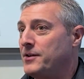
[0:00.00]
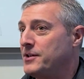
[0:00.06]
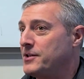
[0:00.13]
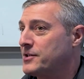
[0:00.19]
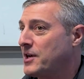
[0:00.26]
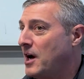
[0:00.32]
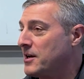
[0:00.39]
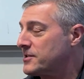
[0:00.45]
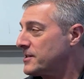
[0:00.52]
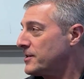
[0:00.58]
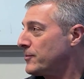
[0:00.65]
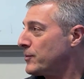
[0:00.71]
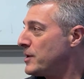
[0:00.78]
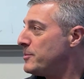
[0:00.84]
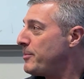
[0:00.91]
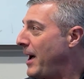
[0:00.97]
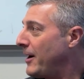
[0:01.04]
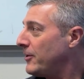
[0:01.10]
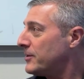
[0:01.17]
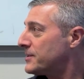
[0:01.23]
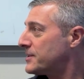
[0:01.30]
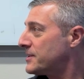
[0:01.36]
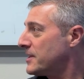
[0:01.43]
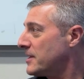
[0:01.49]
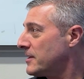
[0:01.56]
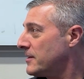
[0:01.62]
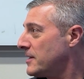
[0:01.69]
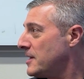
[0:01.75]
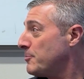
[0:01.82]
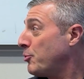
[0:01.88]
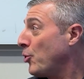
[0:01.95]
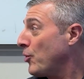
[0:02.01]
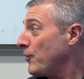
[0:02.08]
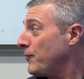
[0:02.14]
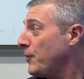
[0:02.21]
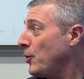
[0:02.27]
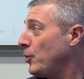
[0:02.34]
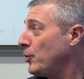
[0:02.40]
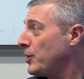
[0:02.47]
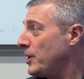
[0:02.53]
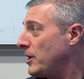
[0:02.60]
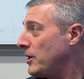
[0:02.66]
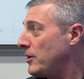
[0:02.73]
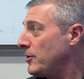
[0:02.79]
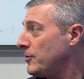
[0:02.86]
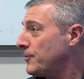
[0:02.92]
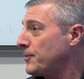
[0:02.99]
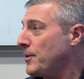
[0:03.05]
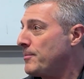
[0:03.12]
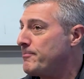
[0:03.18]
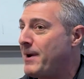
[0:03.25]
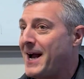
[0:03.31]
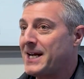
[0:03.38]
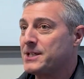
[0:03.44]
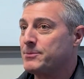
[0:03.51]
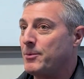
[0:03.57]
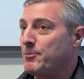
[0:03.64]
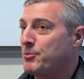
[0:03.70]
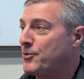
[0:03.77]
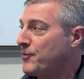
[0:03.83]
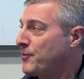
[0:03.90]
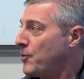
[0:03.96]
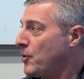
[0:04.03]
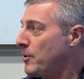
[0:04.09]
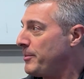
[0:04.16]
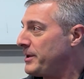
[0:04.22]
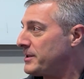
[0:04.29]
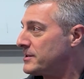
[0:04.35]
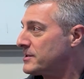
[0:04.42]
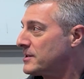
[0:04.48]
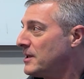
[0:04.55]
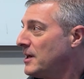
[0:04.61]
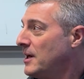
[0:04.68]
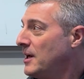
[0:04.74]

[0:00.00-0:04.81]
He's constantly rebalancing the portfolio for maximum performance.